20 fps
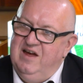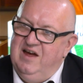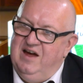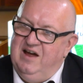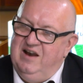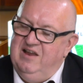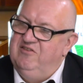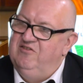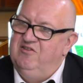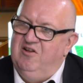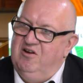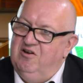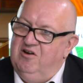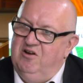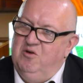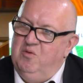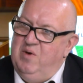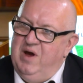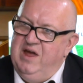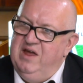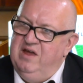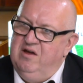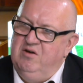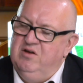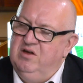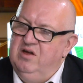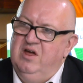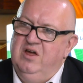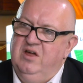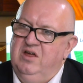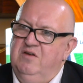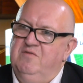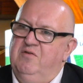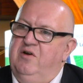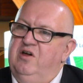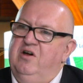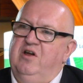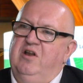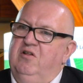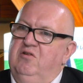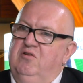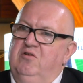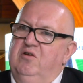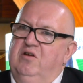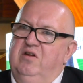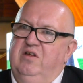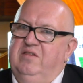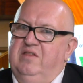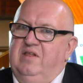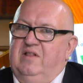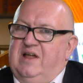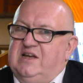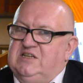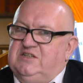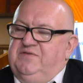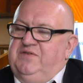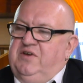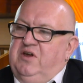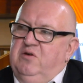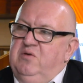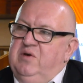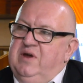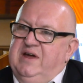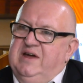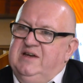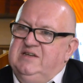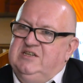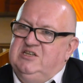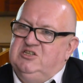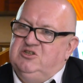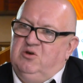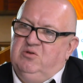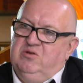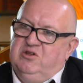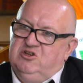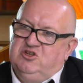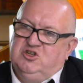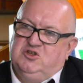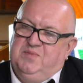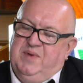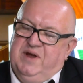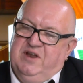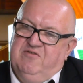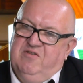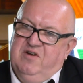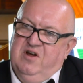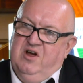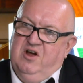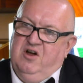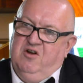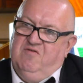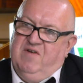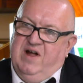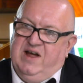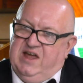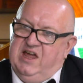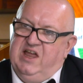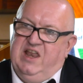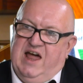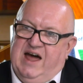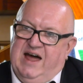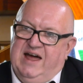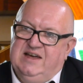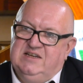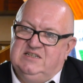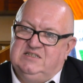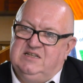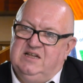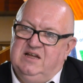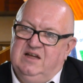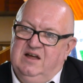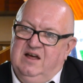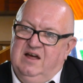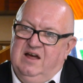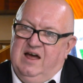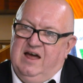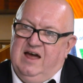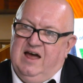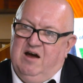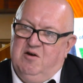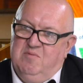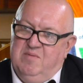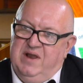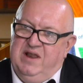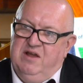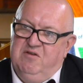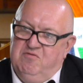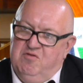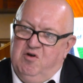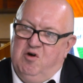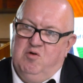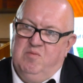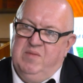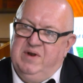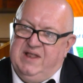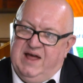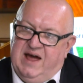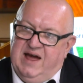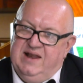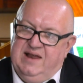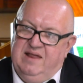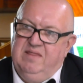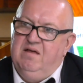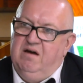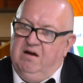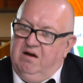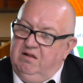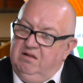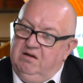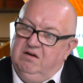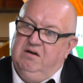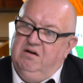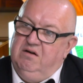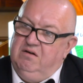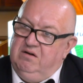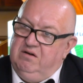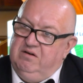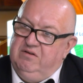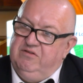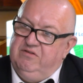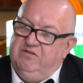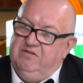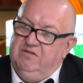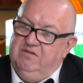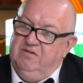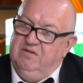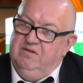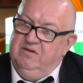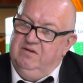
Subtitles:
and it's not gone away. You know, you've only got to look the last few years. It's only just been recognised how many Roma died in the Holocaust,